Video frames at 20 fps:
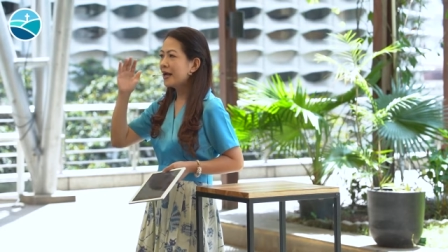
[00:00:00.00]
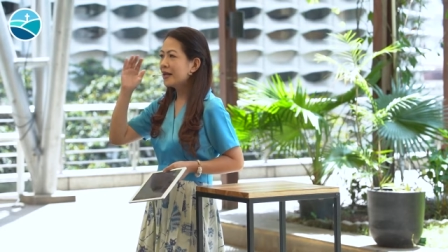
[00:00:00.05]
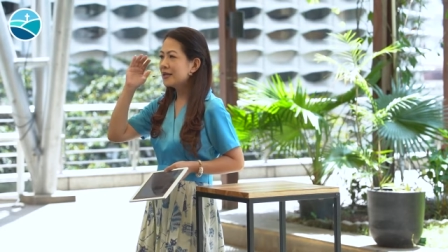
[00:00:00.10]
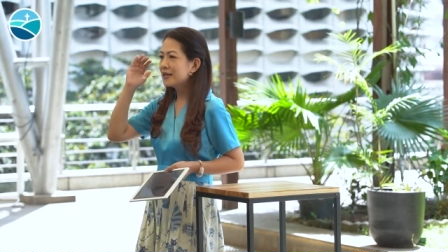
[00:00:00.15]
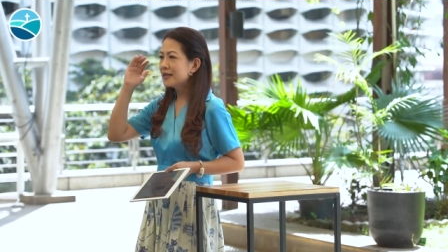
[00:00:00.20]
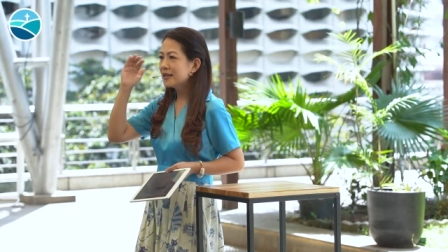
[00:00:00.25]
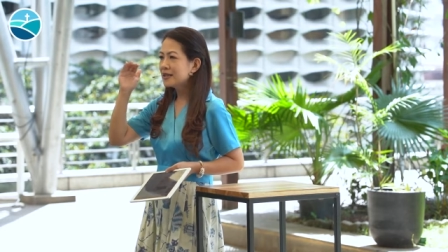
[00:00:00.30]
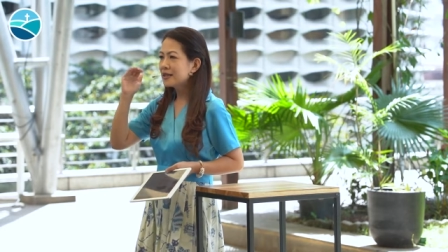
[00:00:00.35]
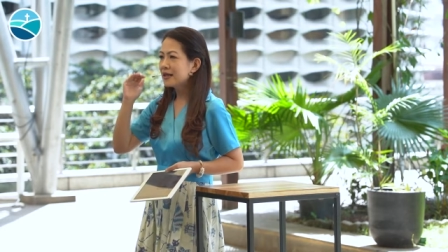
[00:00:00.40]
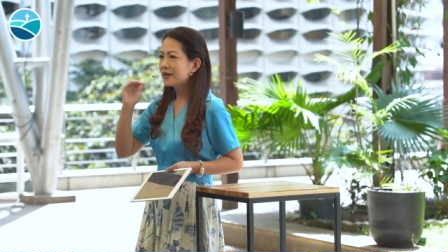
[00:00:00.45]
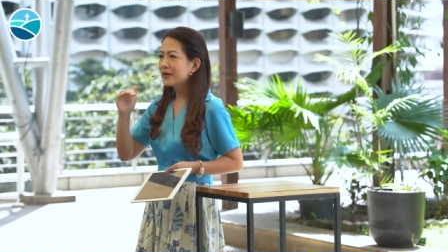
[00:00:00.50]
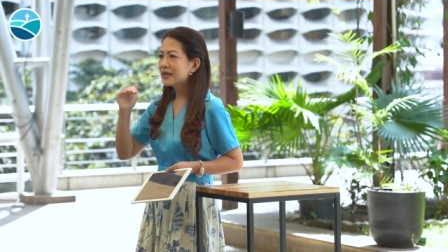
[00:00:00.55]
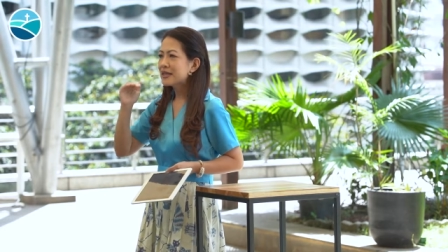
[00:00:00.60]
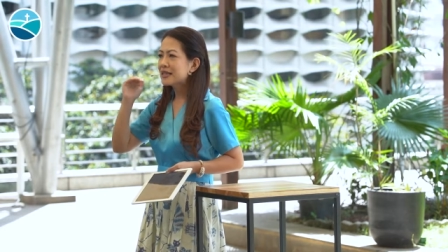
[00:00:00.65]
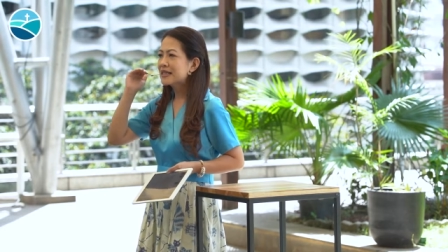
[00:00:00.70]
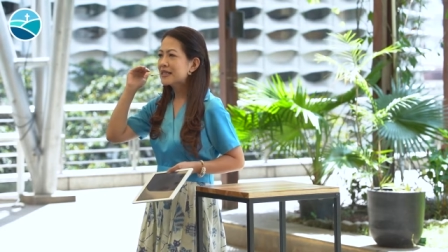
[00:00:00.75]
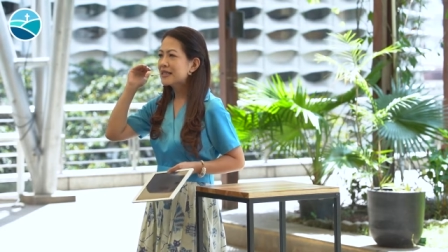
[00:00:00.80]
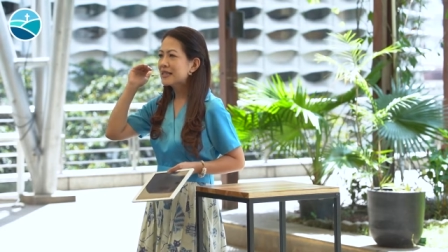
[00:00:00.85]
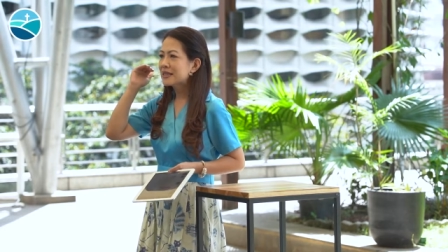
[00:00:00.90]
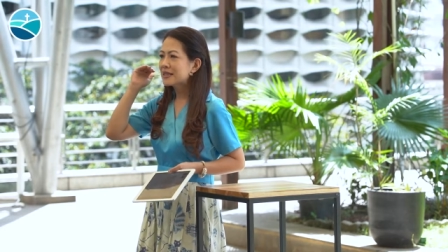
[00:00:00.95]
These are the,
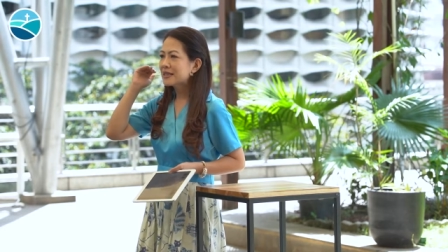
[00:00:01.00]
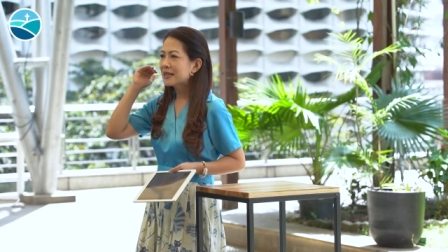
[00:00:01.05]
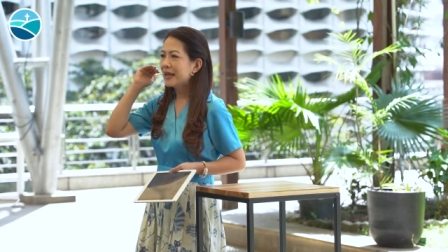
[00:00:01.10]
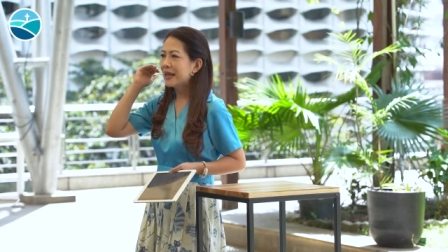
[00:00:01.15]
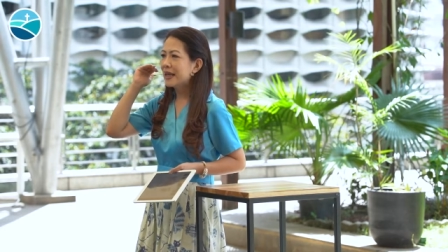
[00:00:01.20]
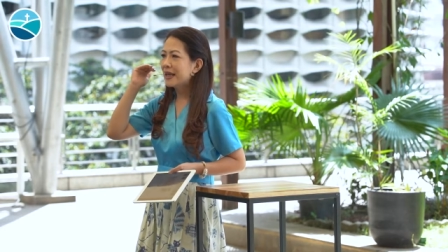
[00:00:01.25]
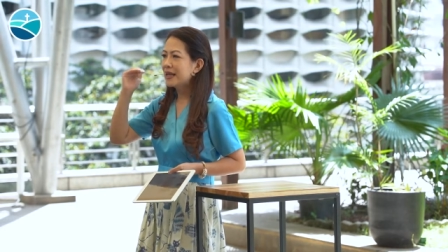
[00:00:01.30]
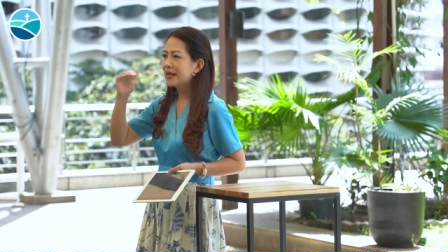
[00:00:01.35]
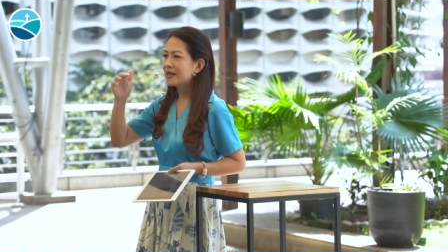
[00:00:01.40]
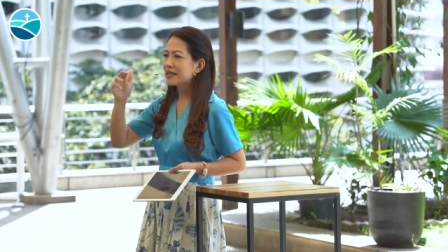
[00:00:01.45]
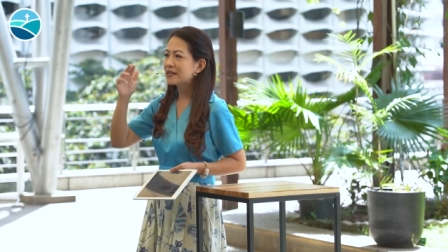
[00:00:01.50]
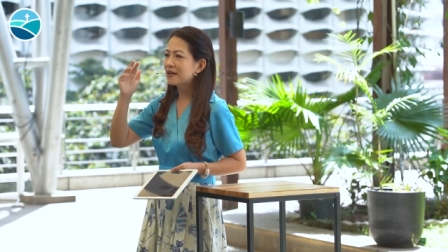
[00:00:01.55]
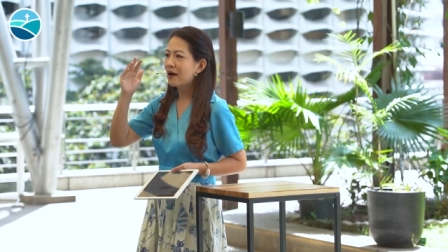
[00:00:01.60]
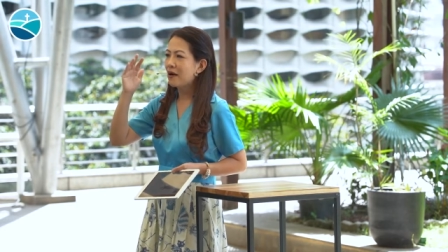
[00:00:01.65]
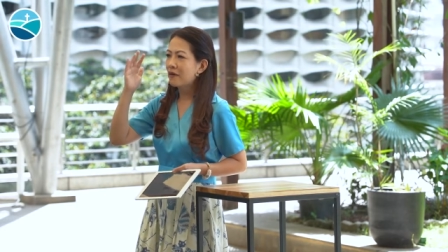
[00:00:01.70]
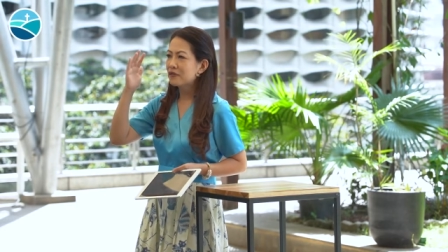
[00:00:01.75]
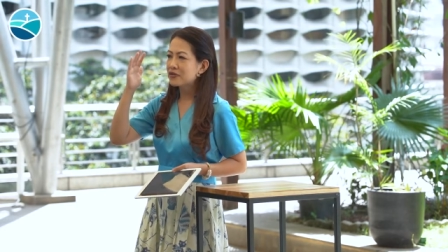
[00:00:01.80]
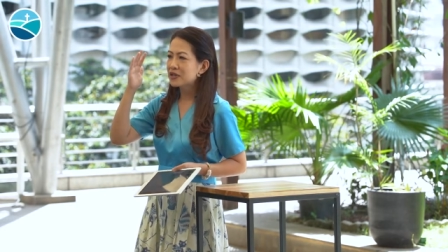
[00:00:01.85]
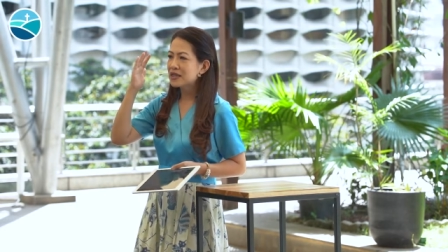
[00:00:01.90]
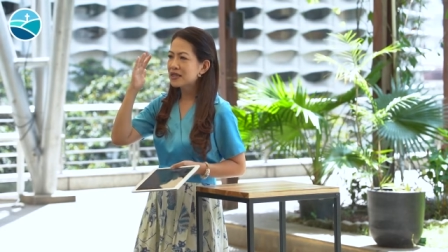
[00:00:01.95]
the list
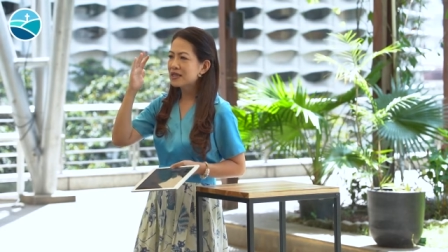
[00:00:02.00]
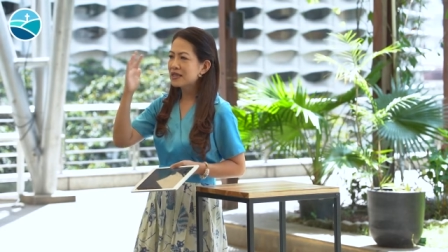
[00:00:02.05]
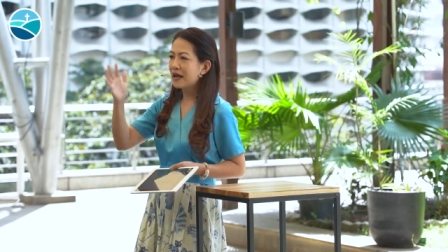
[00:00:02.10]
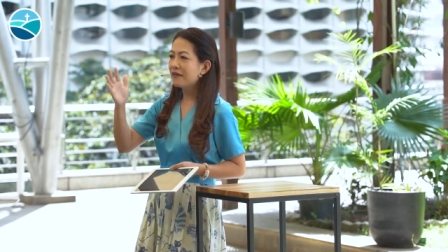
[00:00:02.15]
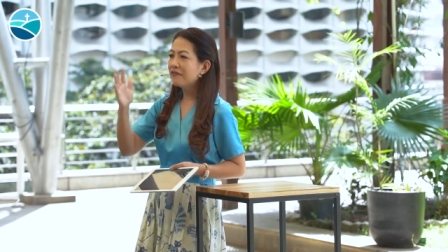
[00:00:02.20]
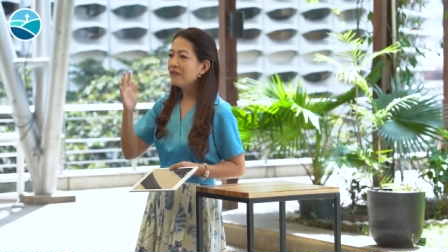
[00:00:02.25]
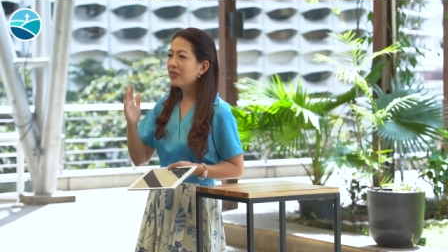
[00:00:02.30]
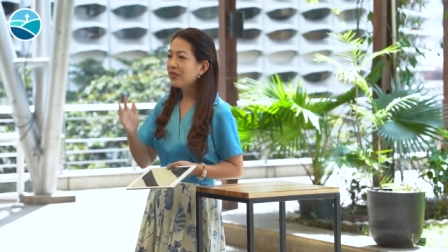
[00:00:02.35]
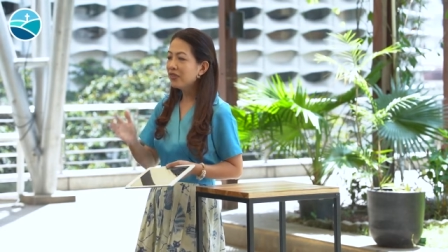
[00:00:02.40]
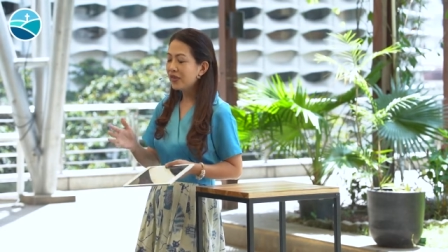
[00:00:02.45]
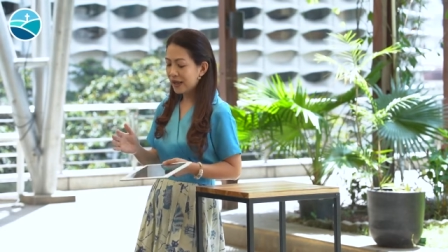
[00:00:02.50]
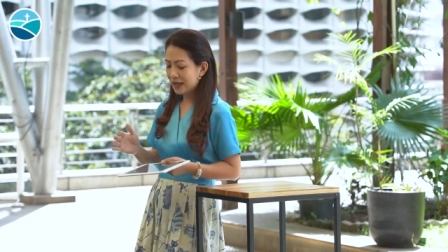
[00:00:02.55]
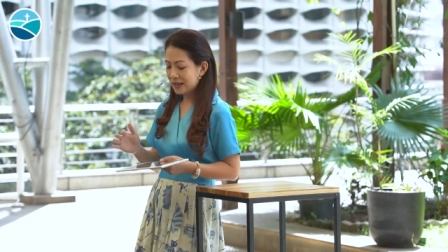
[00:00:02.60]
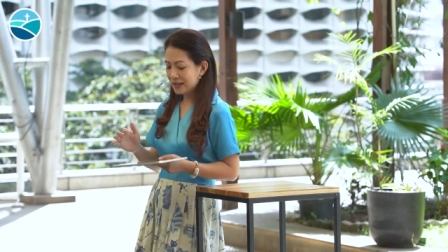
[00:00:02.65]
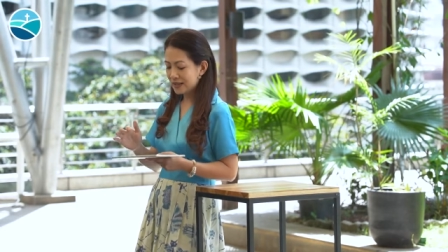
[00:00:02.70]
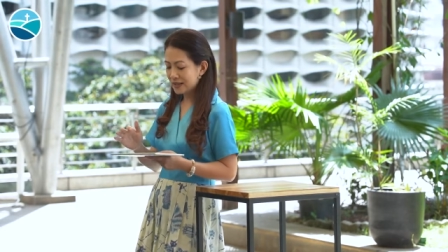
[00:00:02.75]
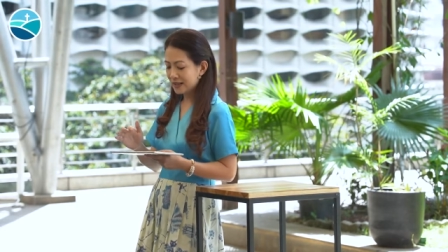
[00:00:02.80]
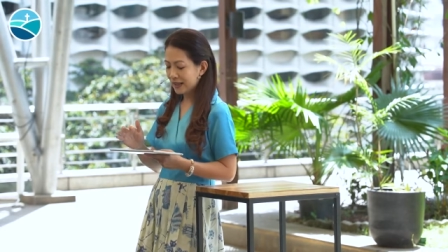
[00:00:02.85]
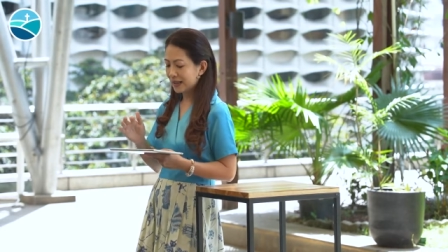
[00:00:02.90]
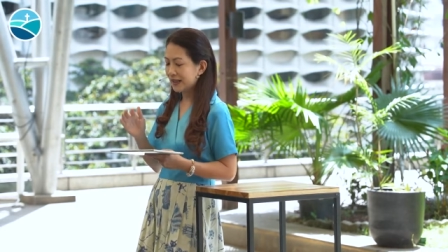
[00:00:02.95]
of seven
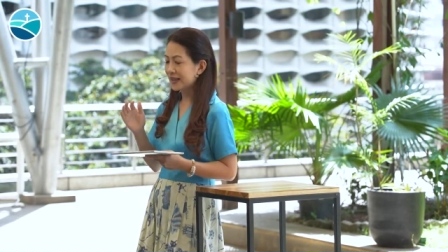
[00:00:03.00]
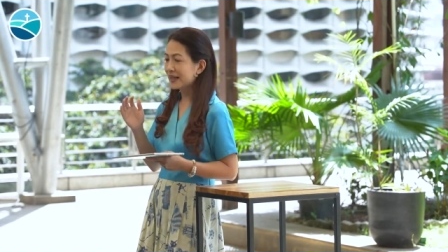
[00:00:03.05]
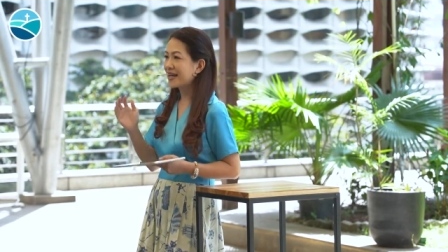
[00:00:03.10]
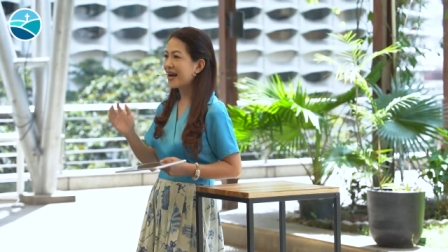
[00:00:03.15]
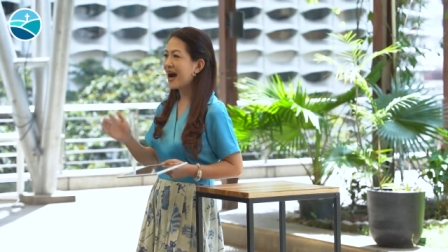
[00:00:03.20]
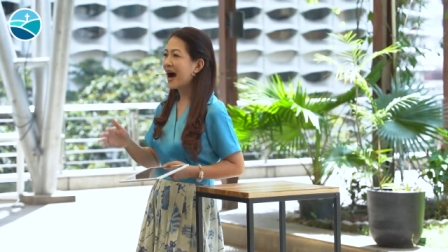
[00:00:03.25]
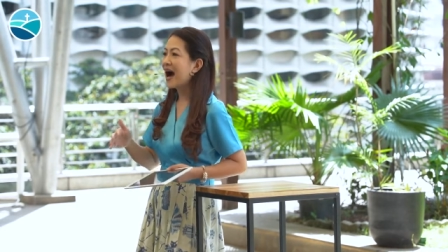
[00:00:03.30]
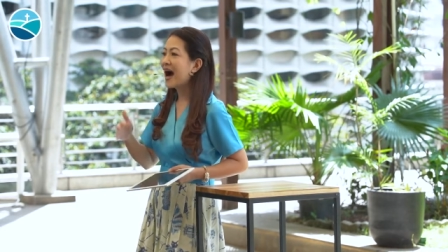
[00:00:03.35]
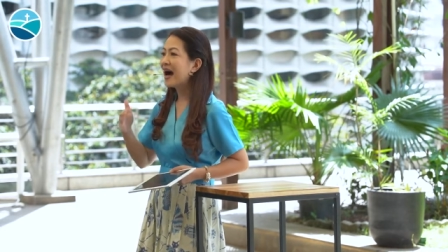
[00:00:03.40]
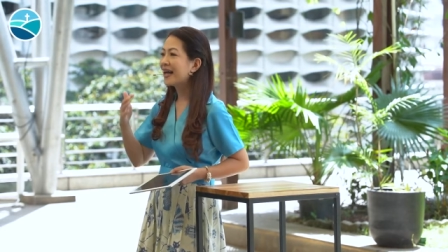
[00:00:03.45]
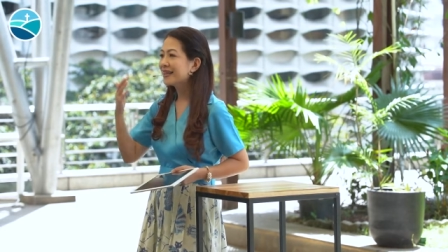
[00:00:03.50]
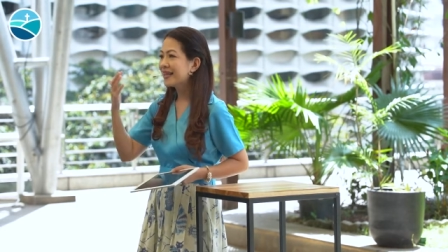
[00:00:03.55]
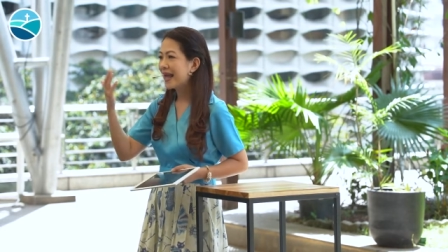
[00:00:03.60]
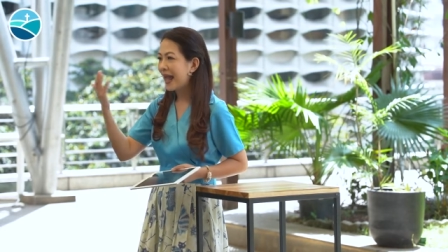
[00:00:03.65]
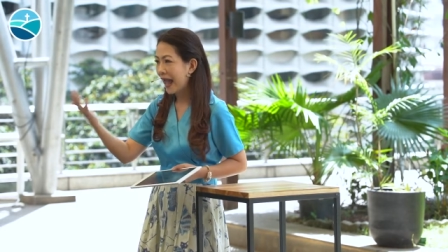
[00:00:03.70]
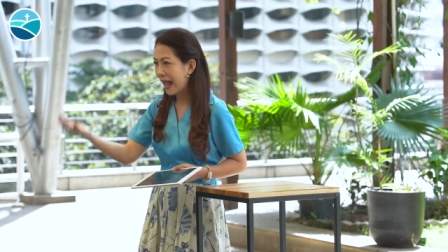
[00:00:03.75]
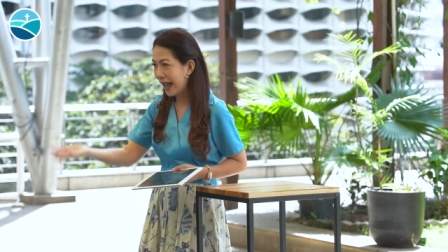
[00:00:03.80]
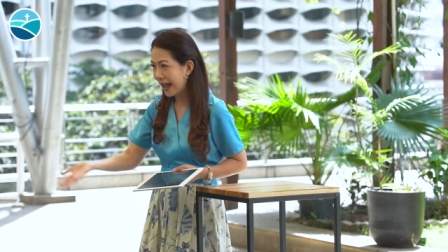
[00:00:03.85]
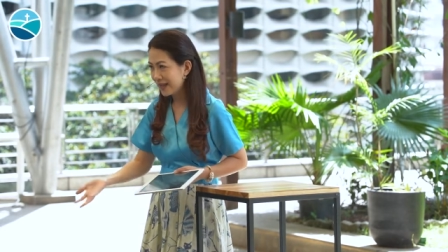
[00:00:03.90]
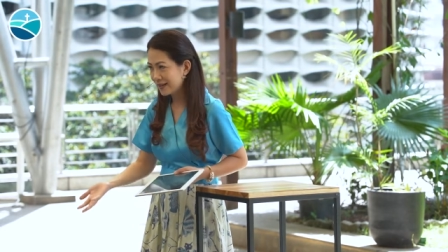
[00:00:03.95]
things that God
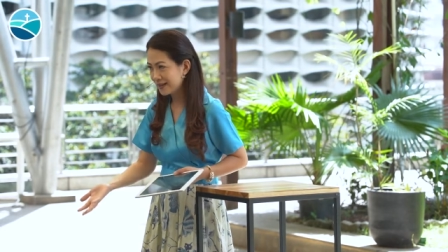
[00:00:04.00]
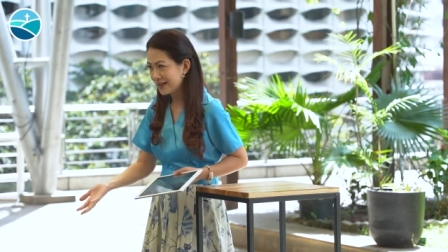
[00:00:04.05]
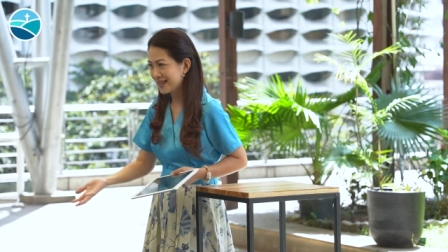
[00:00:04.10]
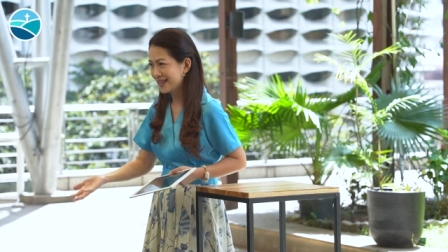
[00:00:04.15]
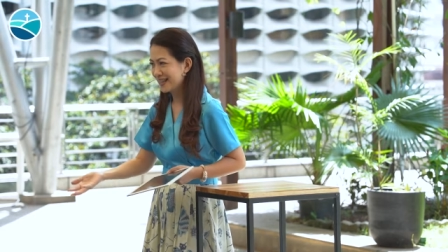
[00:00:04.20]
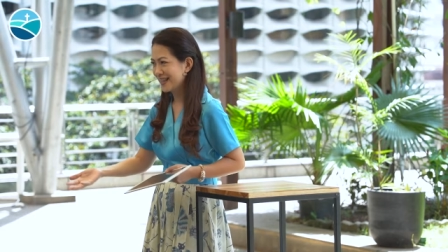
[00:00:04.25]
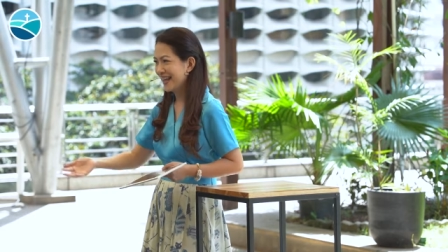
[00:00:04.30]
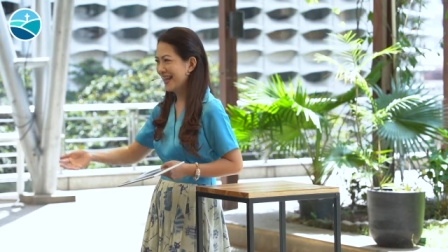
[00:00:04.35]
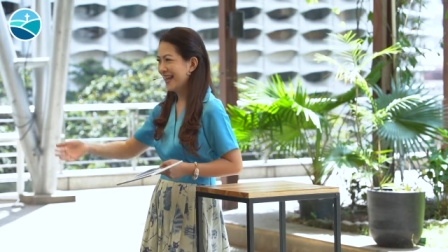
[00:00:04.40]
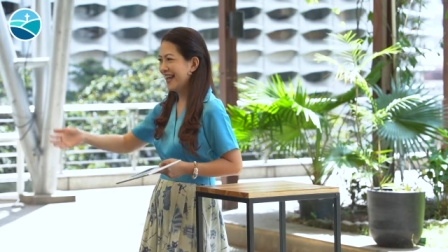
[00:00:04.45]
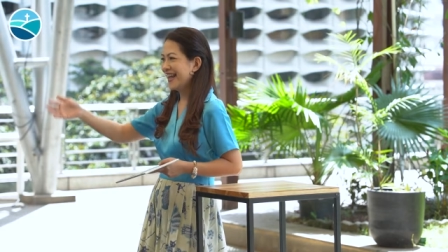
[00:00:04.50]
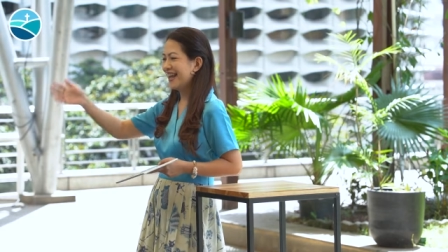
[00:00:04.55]
hates.